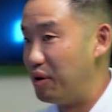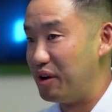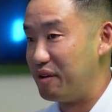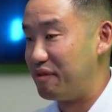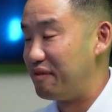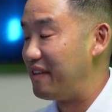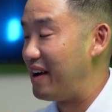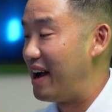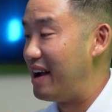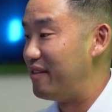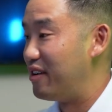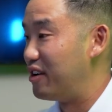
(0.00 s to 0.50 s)
You put
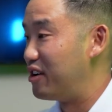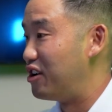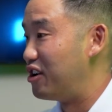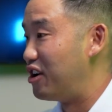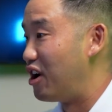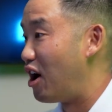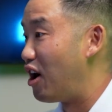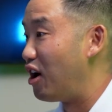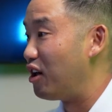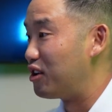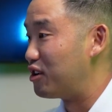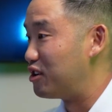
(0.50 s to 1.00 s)

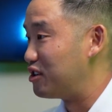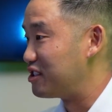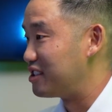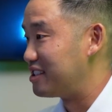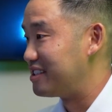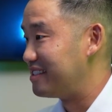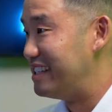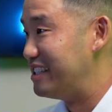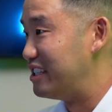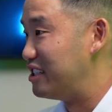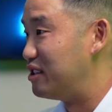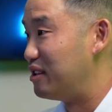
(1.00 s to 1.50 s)

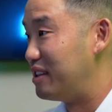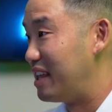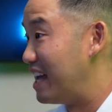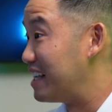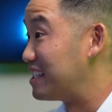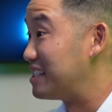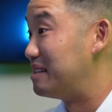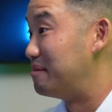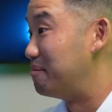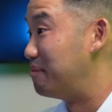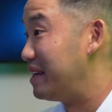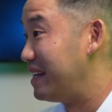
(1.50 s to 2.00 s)
$500 into the
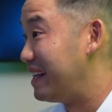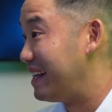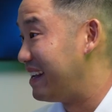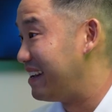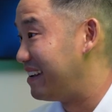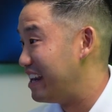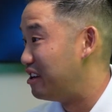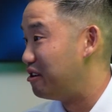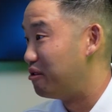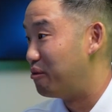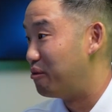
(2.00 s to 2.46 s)
S&P and